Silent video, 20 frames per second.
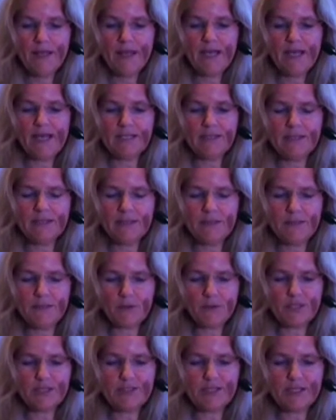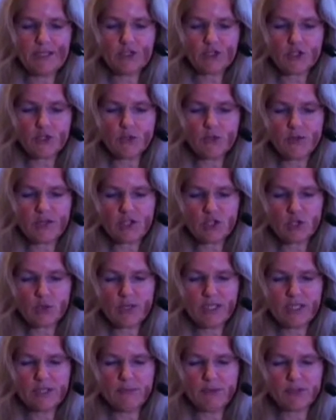and the results showed that
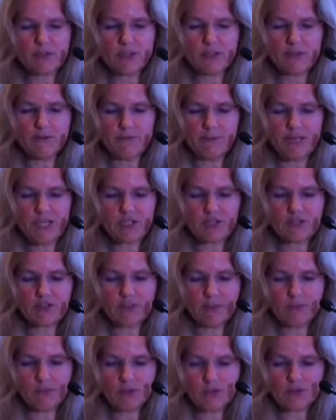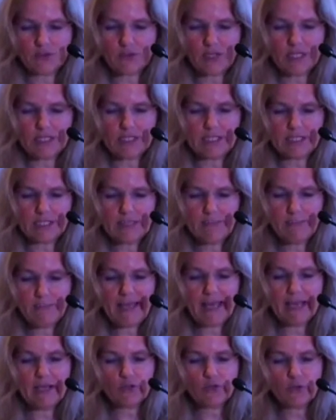20% of patients demonstrated
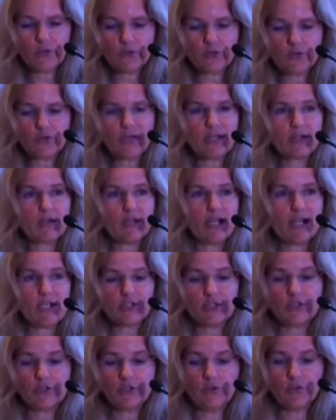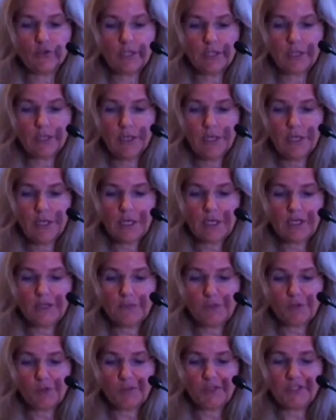impaired autoregulation during
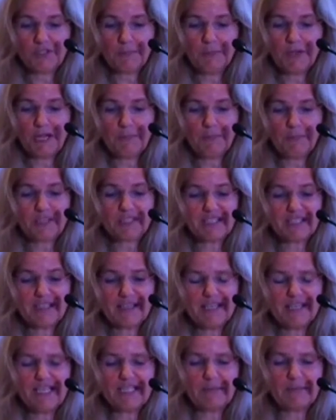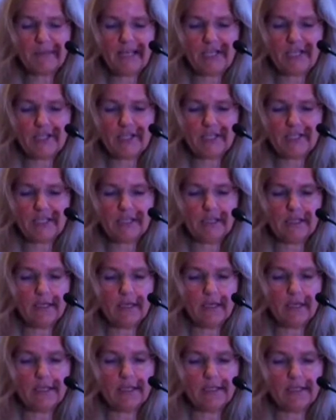cardiopulmonary bypass, and these patients had a
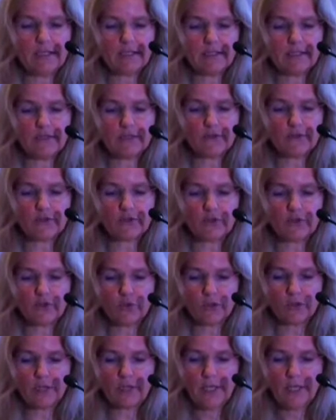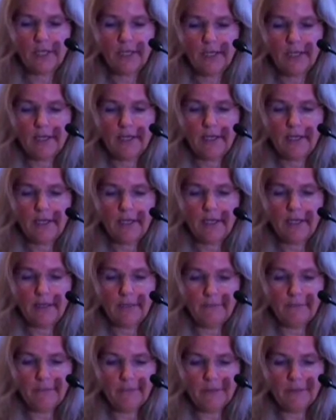higher incidence of stroke,
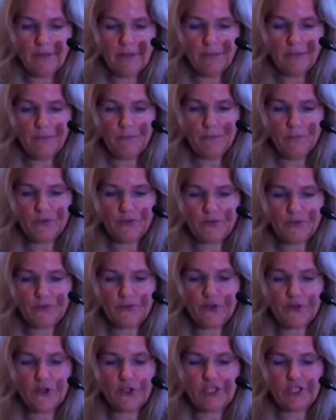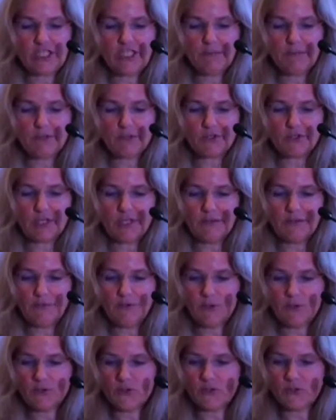with 13%
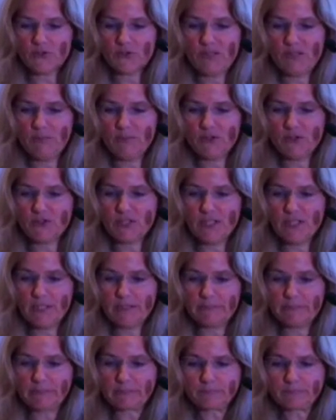versus 3%.